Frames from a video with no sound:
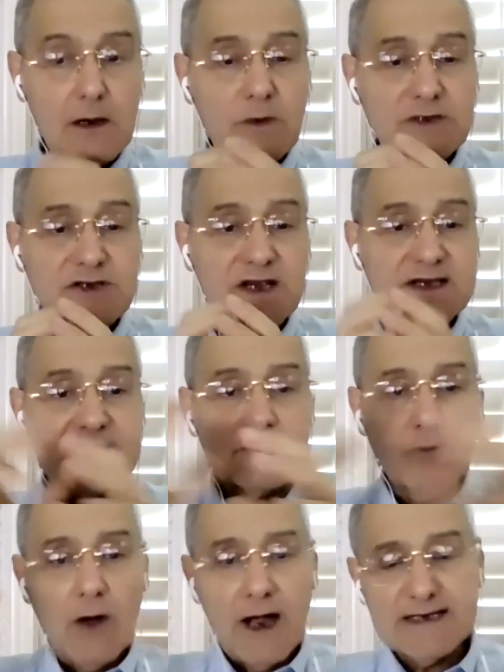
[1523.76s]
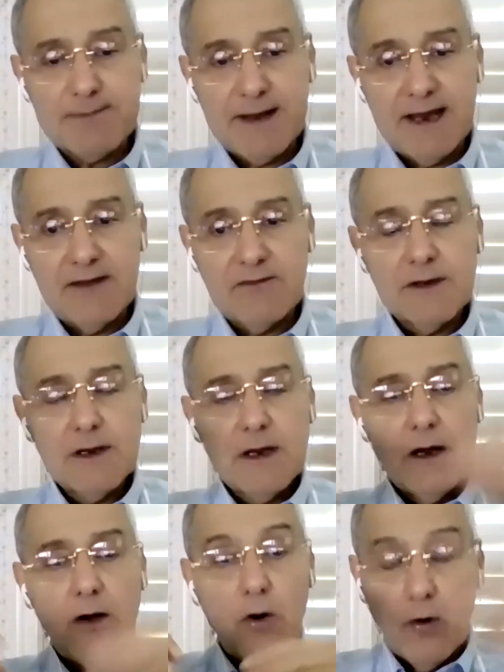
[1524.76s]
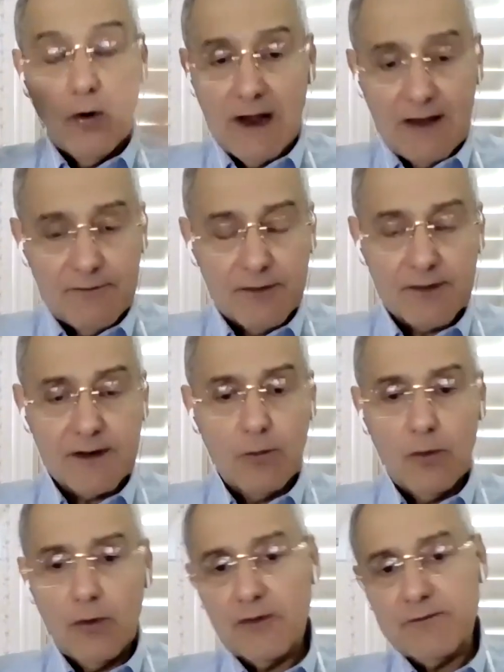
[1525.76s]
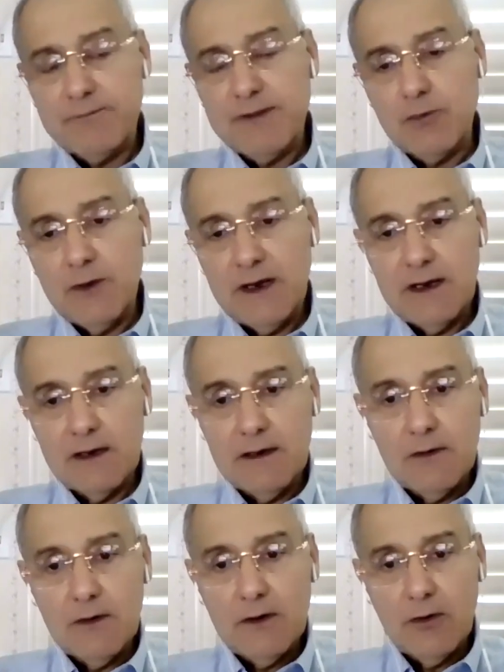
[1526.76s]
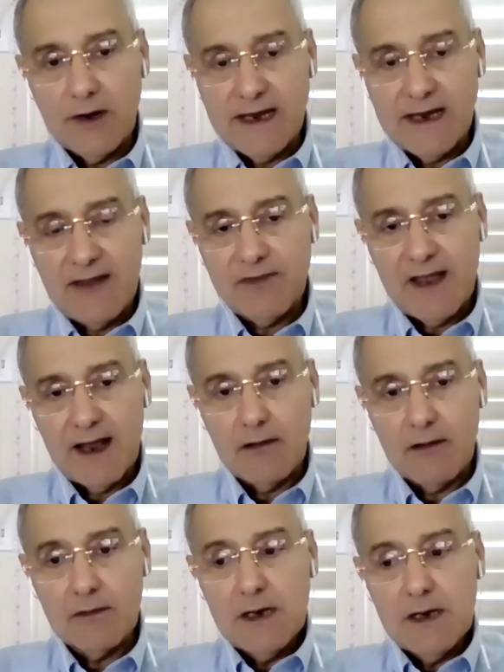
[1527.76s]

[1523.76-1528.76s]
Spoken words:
which is widespread all over the world between Oriental,